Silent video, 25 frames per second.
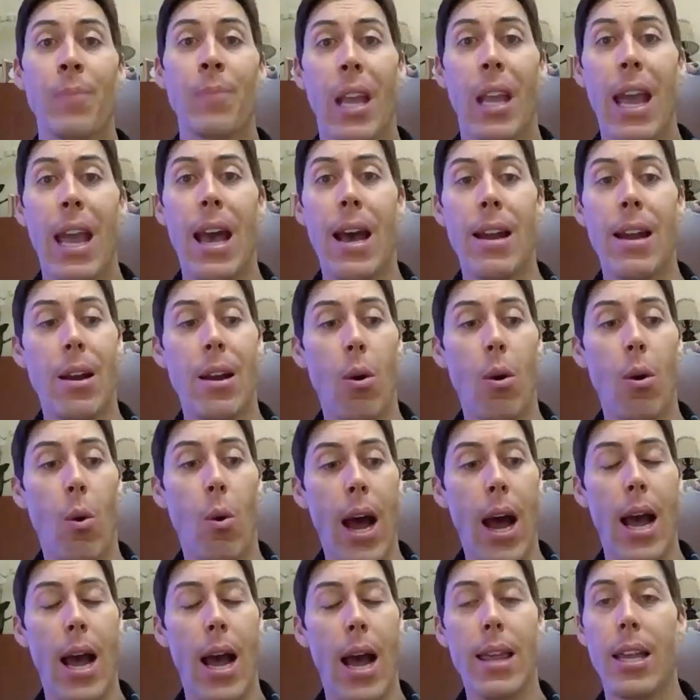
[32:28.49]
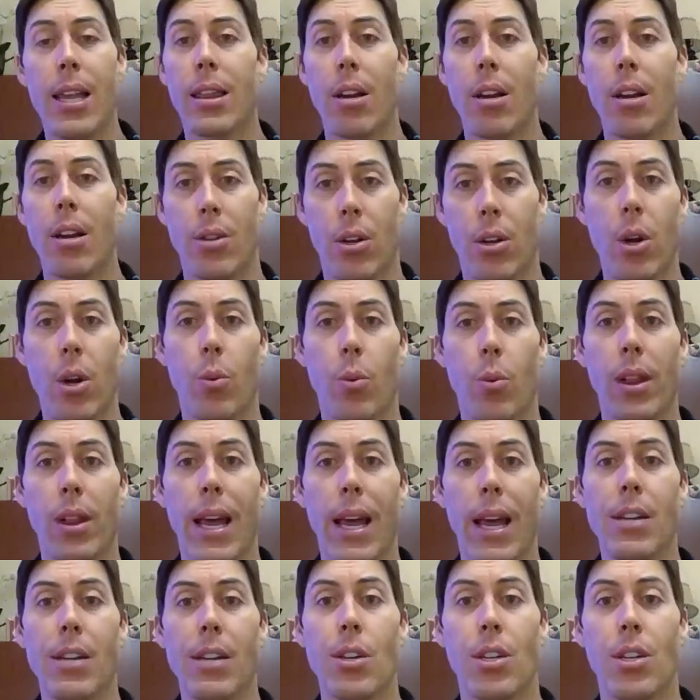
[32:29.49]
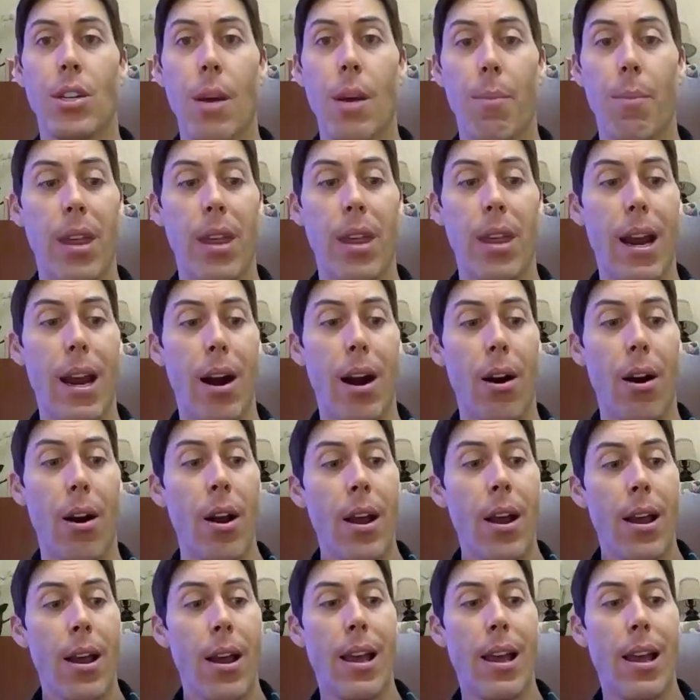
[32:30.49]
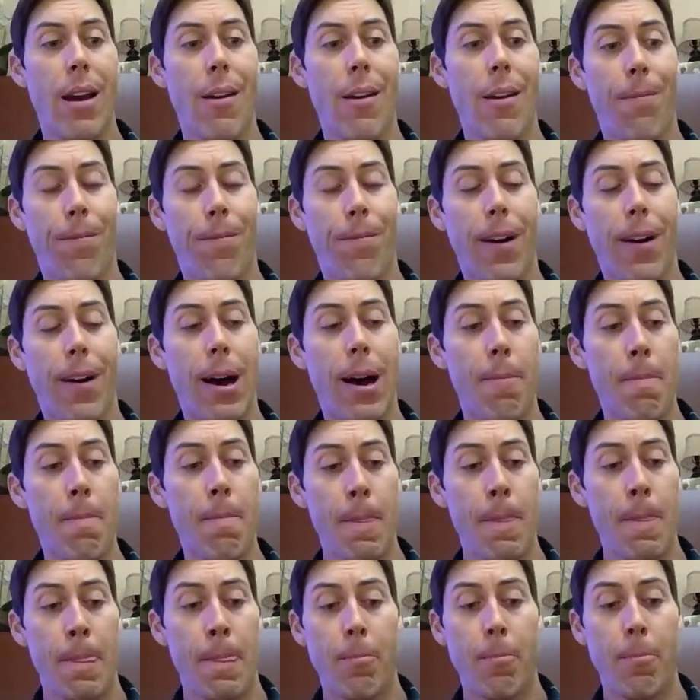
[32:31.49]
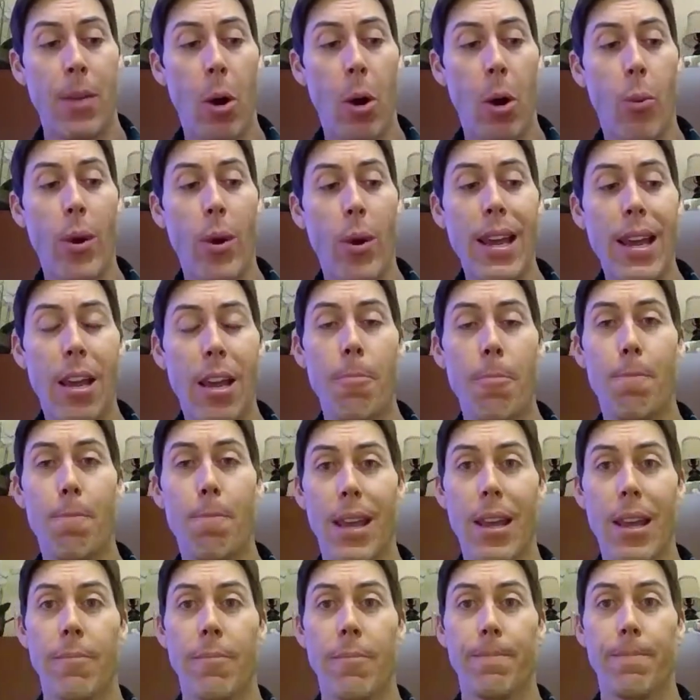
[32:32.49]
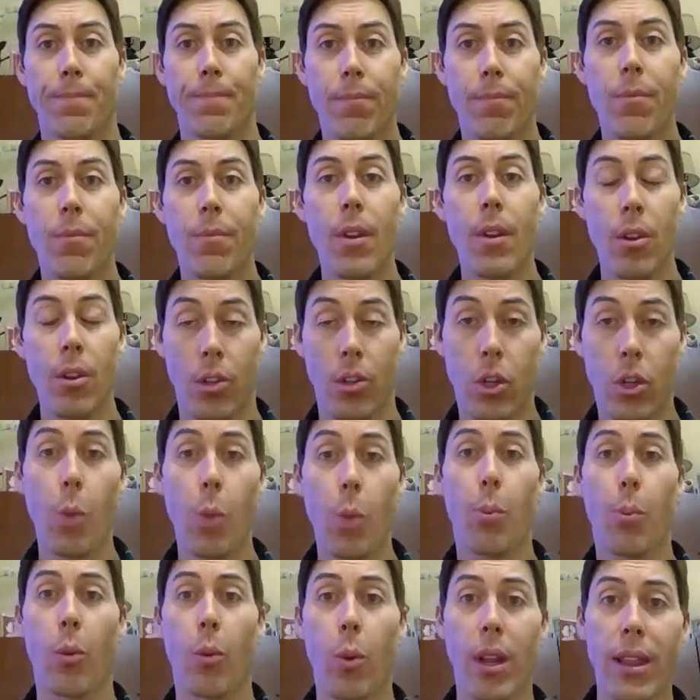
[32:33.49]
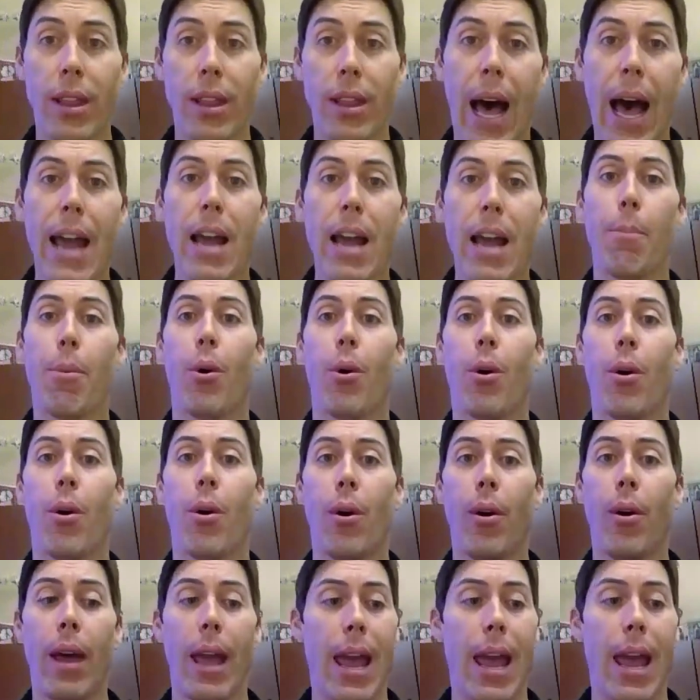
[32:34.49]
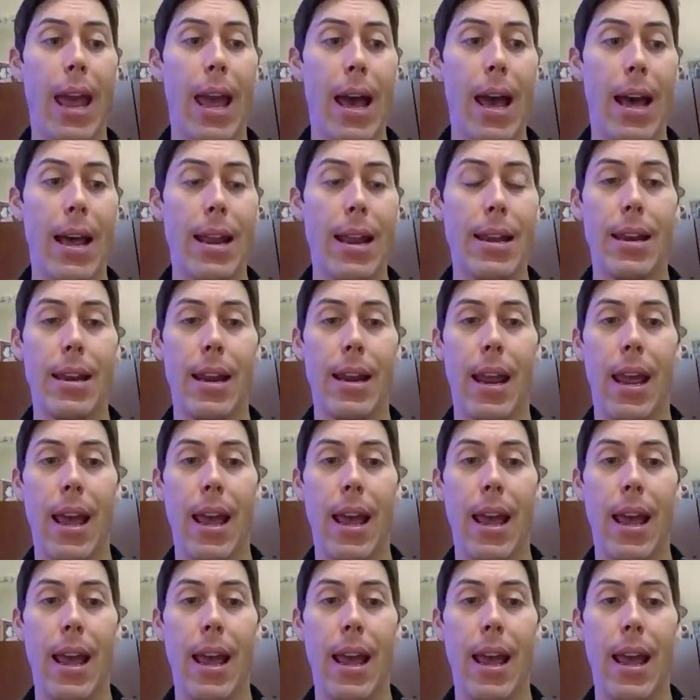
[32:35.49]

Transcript: And I think there's a good relationship there if we can be super reliable and